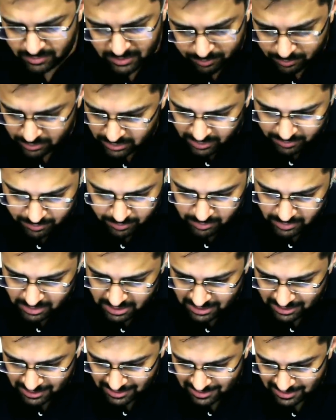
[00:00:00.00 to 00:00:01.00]
the,
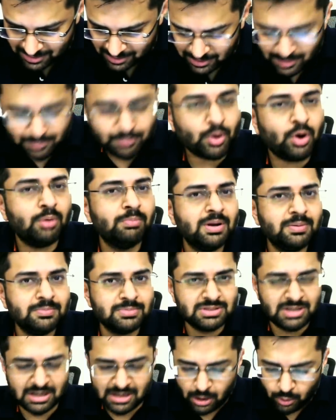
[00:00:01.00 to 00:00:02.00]
the, the, the
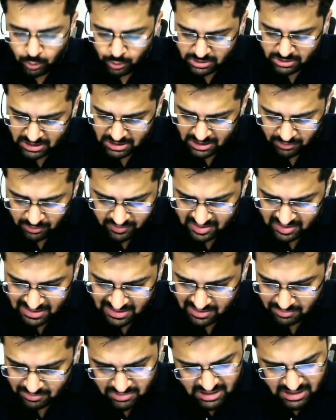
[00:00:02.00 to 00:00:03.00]
problems, the doubts, and
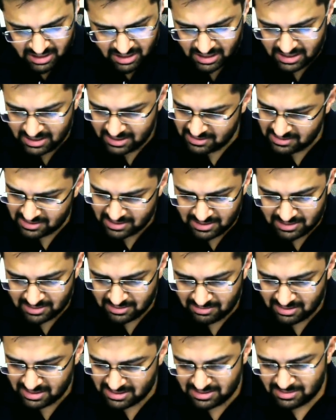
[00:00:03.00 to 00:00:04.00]
everything generally is in
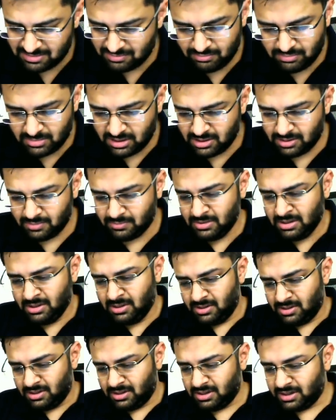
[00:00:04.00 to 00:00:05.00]
this um,
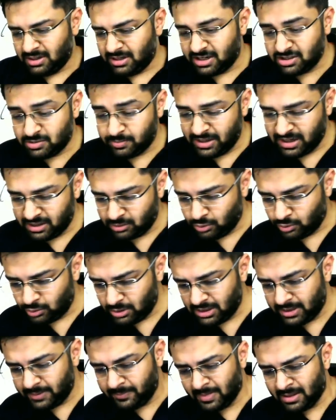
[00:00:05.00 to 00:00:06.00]
uh, arithmetic
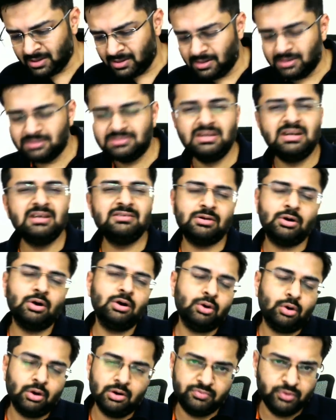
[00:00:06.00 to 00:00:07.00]
only. Uh, series and all,
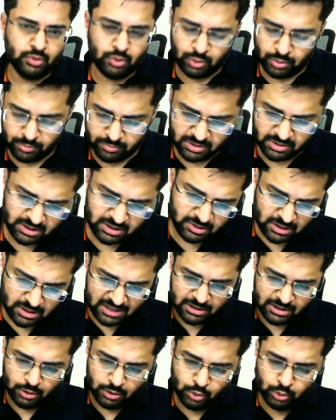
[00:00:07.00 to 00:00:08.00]
all of you know,
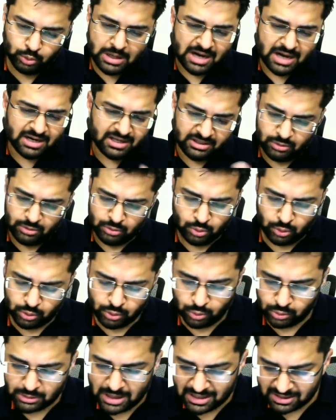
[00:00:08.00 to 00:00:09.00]
either you do that, either you don't
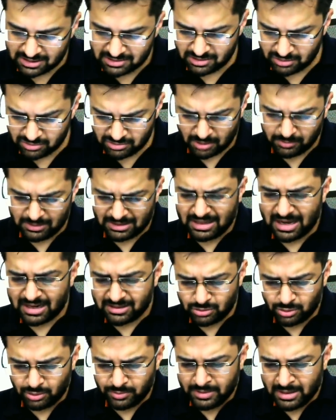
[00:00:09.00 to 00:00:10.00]
do that, something like that.
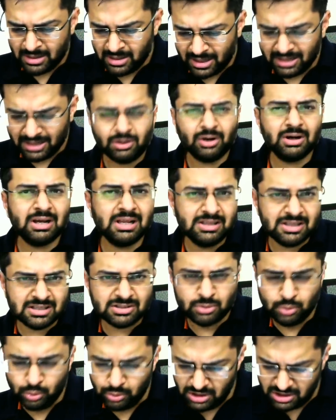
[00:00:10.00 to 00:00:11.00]
So I I'll just
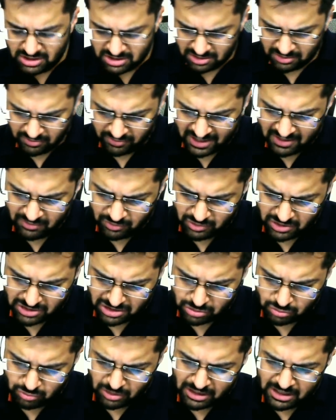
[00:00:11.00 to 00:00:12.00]
do these five
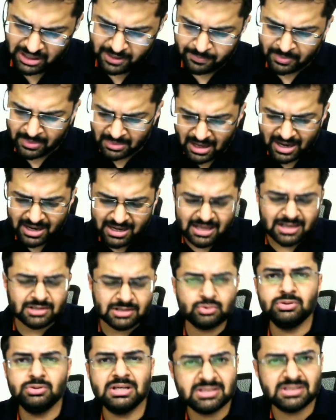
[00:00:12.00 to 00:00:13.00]
questions quickly. The idea is
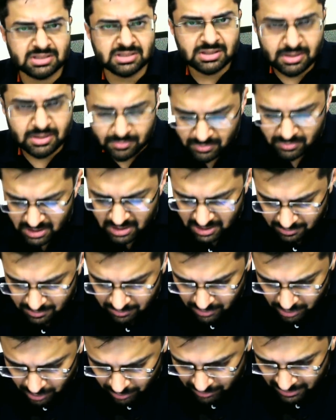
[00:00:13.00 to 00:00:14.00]
to just, uh,
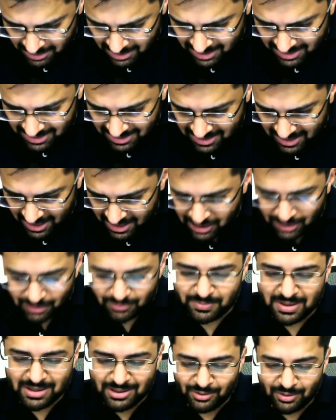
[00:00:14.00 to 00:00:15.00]
you know, kind of
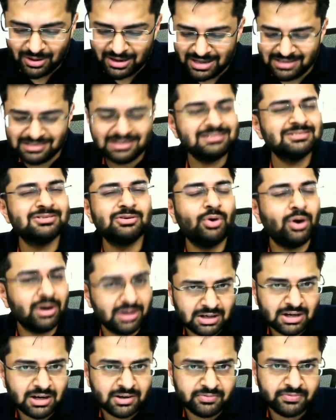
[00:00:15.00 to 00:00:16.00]
make you realize it's not
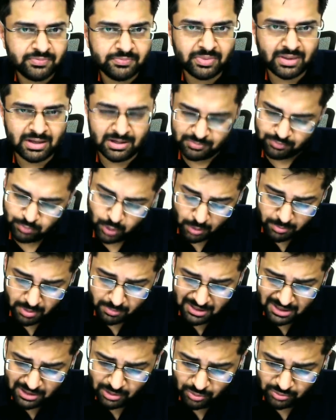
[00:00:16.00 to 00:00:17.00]
tough
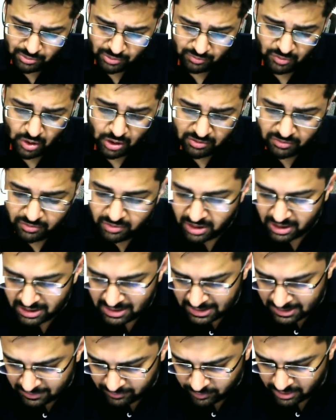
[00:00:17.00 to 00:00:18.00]
probably you, you've not worked
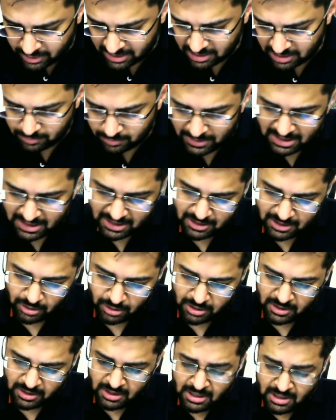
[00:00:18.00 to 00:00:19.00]
enough on arithmetic
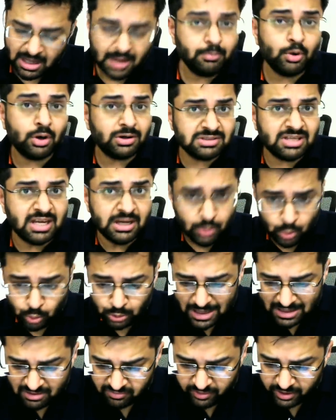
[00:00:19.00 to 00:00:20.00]
or i'm not saying do
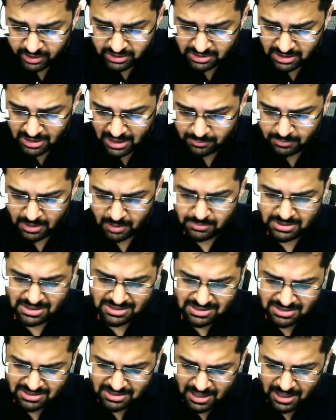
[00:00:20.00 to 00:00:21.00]
that first i'm, I'm
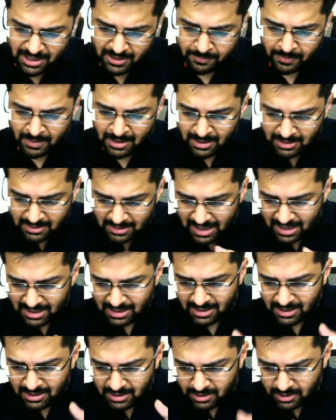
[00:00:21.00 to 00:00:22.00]
just saying that
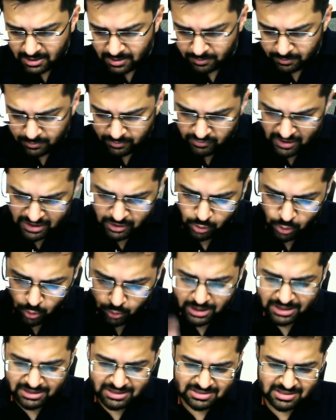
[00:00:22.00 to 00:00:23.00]
uh, when you look
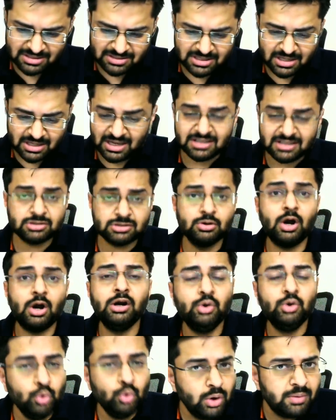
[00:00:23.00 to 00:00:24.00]
at this and say it's not
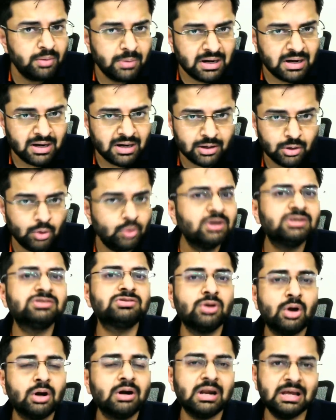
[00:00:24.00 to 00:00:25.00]
doable no it's
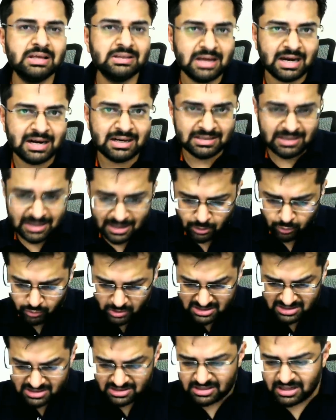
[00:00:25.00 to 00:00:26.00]
not like that there are
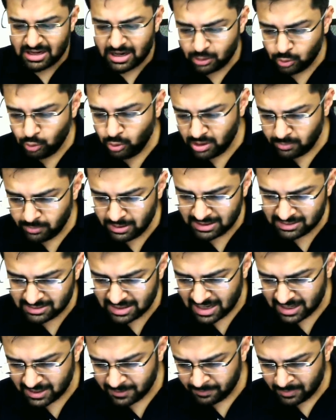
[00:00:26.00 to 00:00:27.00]
questions that are doable in
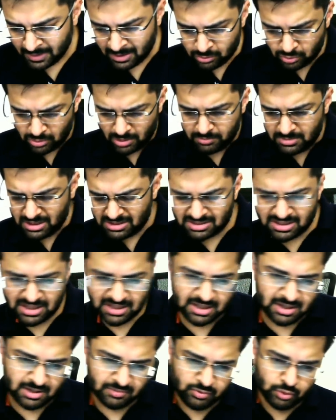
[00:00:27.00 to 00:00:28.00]
that so i'm just
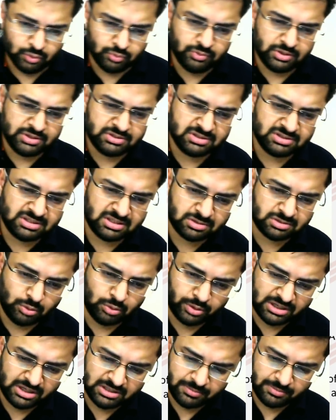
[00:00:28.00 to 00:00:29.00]
taking a few questions just
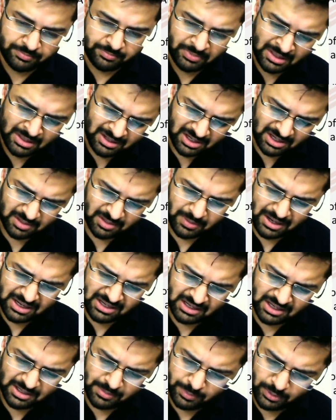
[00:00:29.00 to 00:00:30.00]
look at them it might
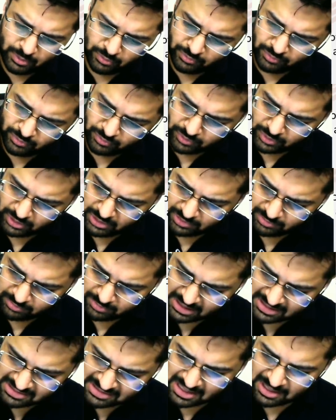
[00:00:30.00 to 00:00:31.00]
help you for your
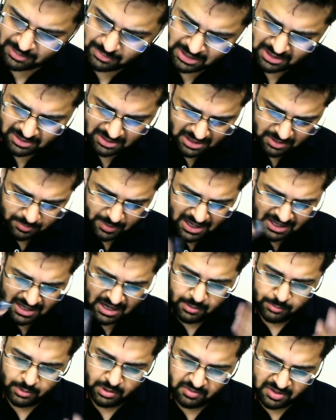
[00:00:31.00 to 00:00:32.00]
exam and it might
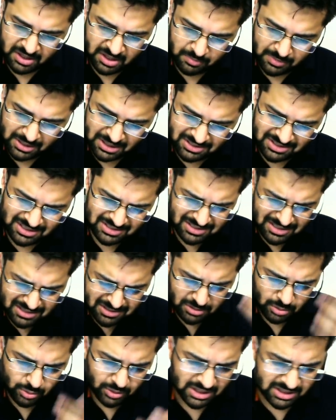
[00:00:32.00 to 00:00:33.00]
help you even in mains just,
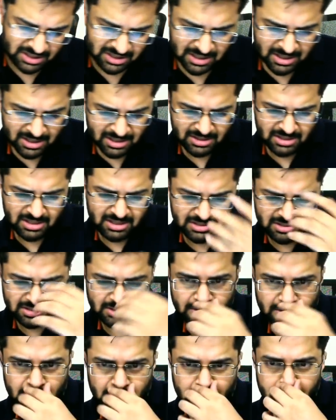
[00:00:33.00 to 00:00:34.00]
just look at these
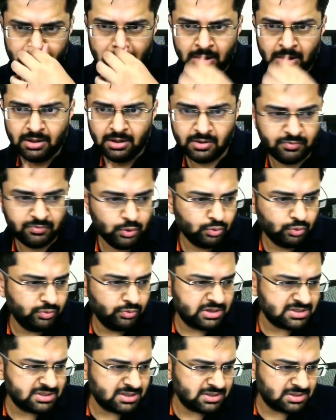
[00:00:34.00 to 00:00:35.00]
uh, a few
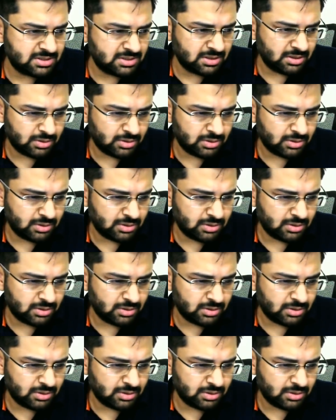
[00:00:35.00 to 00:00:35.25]
questions uh,